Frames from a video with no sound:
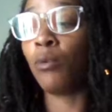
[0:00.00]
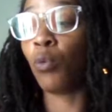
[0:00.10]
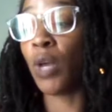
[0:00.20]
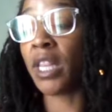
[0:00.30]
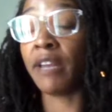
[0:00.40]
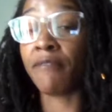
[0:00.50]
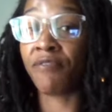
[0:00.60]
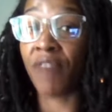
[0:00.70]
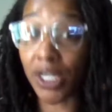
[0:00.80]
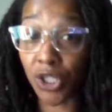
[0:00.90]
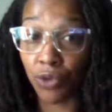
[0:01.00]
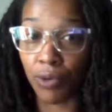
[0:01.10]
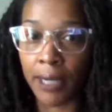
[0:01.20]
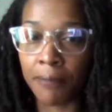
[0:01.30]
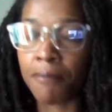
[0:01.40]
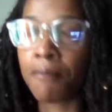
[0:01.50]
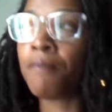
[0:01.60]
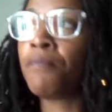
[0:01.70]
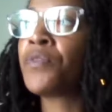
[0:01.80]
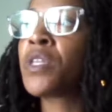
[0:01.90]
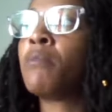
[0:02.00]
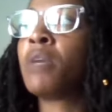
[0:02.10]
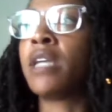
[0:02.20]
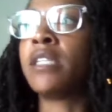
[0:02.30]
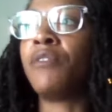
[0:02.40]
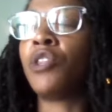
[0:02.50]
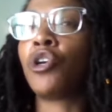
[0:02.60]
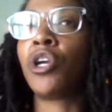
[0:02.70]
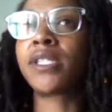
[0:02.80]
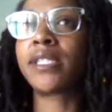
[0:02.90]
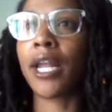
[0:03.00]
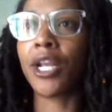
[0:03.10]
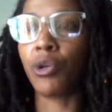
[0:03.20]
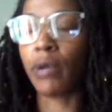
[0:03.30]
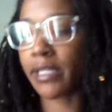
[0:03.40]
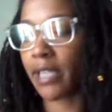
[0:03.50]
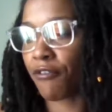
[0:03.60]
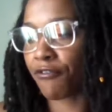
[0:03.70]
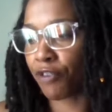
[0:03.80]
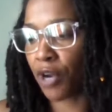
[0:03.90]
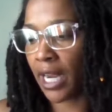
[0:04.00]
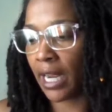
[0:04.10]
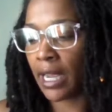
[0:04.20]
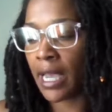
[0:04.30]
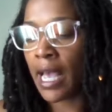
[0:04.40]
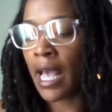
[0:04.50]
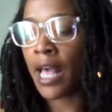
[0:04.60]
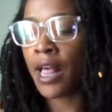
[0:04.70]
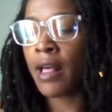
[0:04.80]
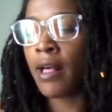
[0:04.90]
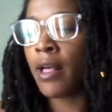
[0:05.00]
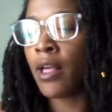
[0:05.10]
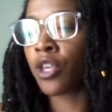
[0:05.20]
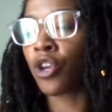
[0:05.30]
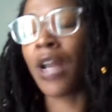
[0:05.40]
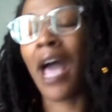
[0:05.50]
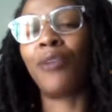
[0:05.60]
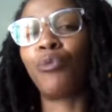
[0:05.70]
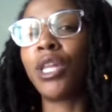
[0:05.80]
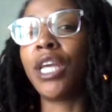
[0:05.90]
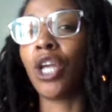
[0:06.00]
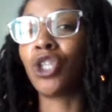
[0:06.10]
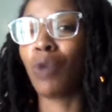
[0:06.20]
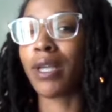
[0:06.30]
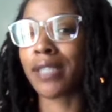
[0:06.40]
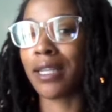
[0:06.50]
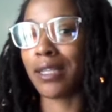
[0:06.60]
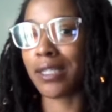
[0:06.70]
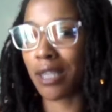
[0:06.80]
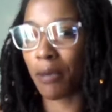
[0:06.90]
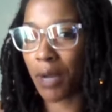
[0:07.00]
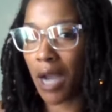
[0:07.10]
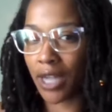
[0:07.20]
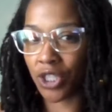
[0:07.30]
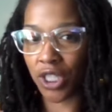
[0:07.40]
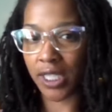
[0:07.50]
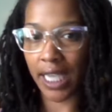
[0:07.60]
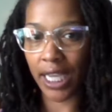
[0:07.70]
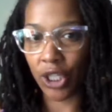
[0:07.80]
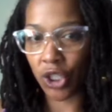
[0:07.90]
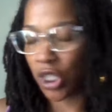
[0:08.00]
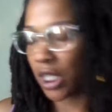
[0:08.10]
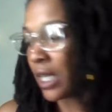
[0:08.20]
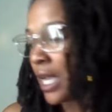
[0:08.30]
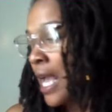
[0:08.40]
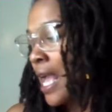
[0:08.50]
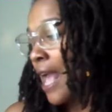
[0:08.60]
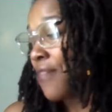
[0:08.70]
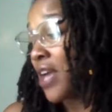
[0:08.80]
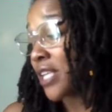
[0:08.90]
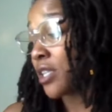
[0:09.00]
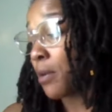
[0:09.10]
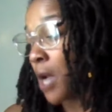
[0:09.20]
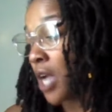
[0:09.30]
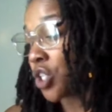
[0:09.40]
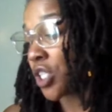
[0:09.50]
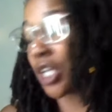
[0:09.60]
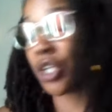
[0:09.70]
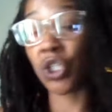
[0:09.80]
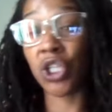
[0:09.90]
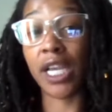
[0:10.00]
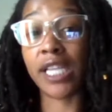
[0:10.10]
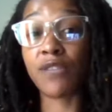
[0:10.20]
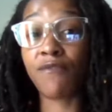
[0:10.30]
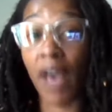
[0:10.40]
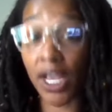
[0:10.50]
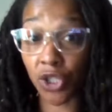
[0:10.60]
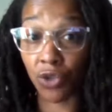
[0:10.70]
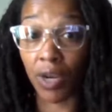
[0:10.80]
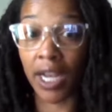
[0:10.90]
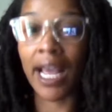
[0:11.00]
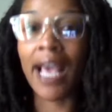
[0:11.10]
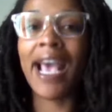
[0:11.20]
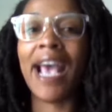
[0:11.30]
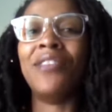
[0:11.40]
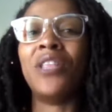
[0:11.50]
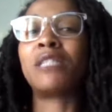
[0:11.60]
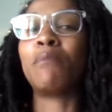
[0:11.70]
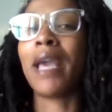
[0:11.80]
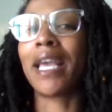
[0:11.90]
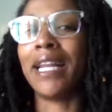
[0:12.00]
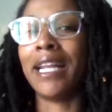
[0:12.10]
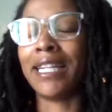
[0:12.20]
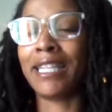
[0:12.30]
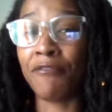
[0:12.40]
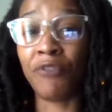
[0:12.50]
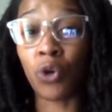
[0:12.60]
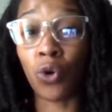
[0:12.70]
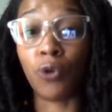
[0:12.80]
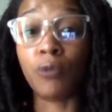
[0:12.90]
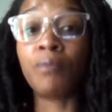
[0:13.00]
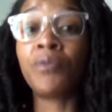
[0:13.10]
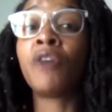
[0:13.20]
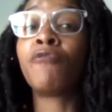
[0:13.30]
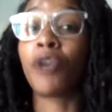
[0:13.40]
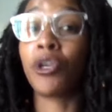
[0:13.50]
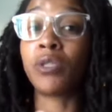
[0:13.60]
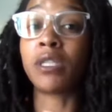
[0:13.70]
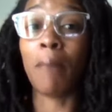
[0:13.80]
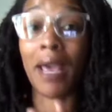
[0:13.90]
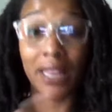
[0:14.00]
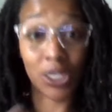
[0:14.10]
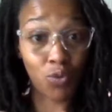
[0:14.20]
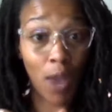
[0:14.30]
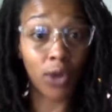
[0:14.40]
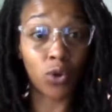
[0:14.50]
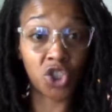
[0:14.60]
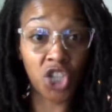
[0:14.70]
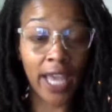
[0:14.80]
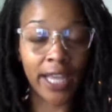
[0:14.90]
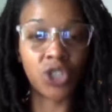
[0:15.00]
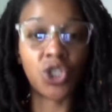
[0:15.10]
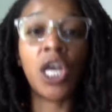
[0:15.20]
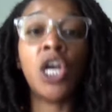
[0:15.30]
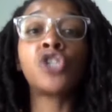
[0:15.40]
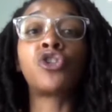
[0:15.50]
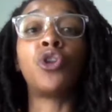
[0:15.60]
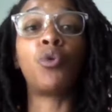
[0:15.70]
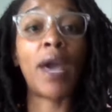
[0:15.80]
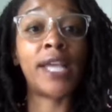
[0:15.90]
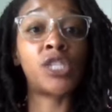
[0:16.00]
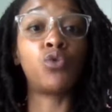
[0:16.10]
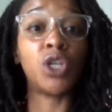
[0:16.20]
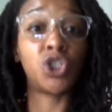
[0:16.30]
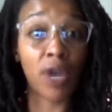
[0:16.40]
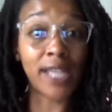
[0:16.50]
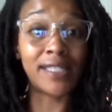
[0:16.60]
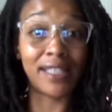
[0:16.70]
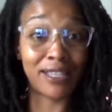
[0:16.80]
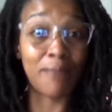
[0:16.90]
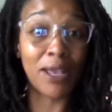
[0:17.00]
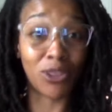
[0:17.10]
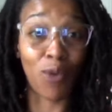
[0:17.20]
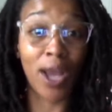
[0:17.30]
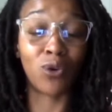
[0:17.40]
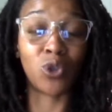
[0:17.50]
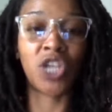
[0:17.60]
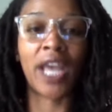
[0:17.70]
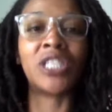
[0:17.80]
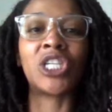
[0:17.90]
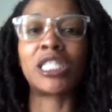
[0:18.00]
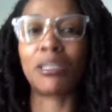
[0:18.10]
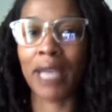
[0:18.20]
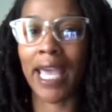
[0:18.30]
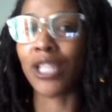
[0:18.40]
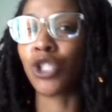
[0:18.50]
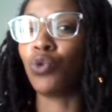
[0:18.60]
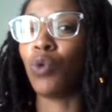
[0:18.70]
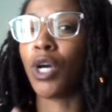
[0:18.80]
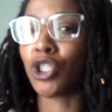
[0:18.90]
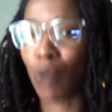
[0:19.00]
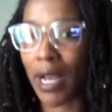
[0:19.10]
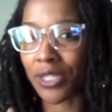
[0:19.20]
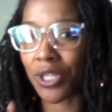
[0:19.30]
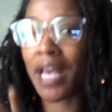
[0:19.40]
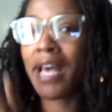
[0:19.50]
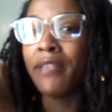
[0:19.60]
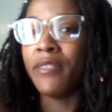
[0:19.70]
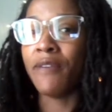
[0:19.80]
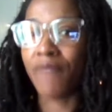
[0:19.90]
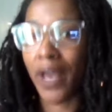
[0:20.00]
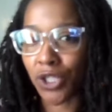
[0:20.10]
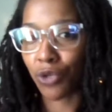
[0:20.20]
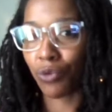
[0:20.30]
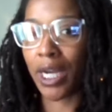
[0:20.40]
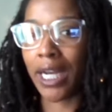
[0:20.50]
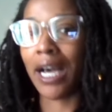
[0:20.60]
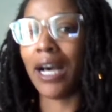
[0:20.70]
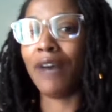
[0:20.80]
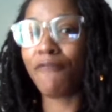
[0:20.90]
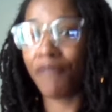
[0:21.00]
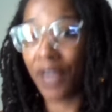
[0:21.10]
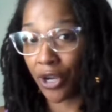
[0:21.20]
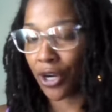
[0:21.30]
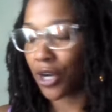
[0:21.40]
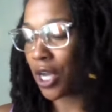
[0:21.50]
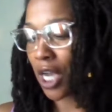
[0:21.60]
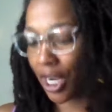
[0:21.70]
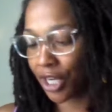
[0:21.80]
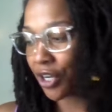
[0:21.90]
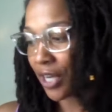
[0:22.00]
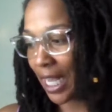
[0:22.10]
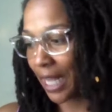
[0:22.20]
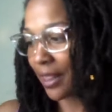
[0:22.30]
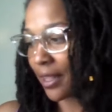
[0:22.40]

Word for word: with it festering, because even though you're setting yourself free, you're not really addressing the subconscious energy. And that subconscious energy is festering and it's making it difficult for you to make this radical change. So the way to address to make the radical change is to begin to address the festering fear underneath